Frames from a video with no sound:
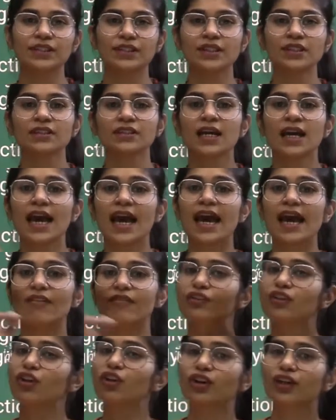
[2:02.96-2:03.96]
is
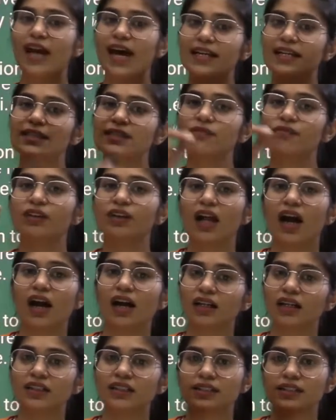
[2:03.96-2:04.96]
every organism will
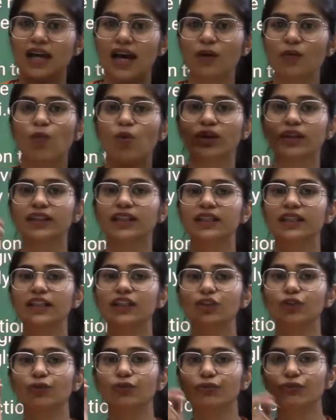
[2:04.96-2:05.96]
understand what they
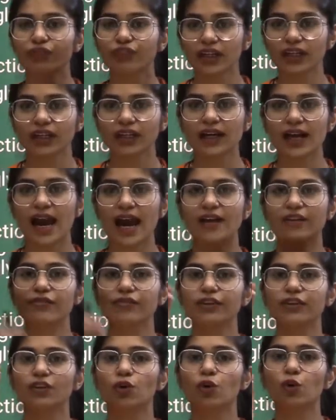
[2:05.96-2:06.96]
need to feed and
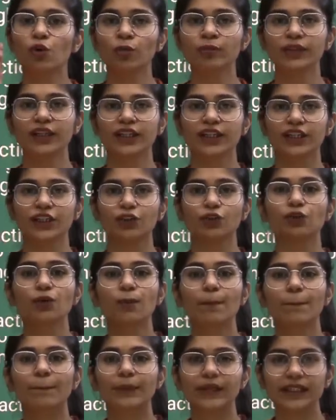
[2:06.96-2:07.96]
with whom they need
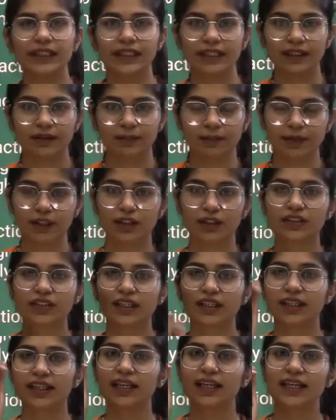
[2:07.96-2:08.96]
to breed, because
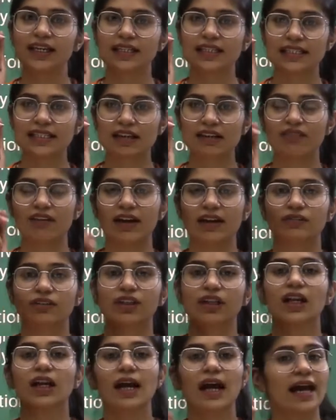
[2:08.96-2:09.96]
they need survival,
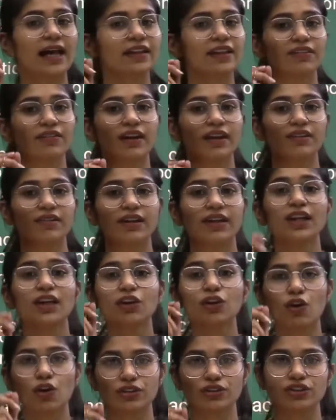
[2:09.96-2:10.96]
and they're very, very
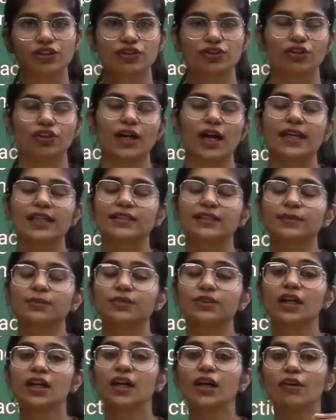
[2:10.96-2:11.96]
conscious
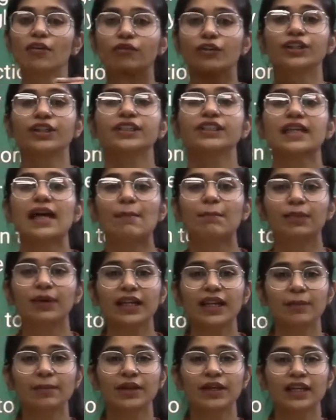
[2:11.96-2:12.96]
organisms. For example,
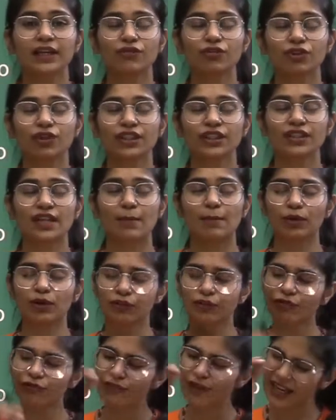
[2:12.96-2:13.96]
let me give you an example
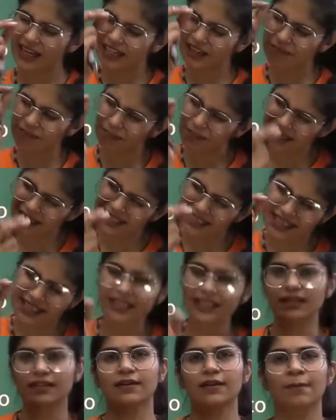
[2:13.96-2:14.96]
of a very
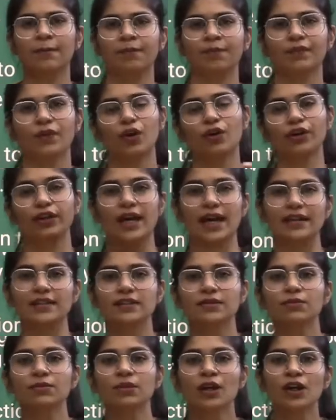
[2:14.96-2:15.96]
basic
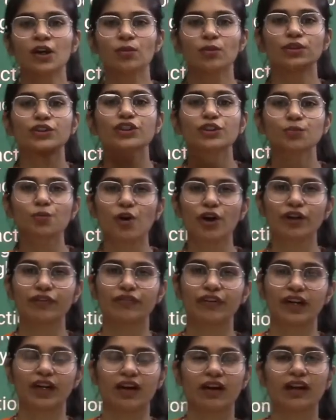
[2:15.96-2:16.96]
organism, which is
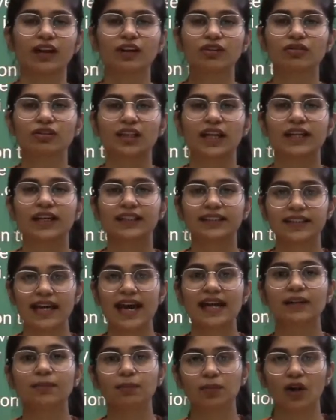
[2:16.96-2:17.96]
Porifera. It looks like a
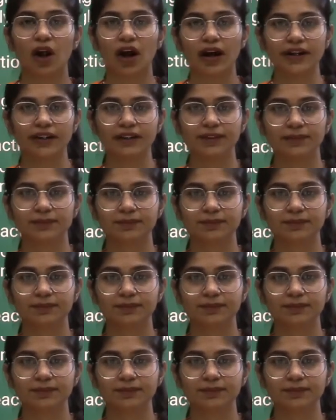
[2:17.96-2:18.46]
dead plant,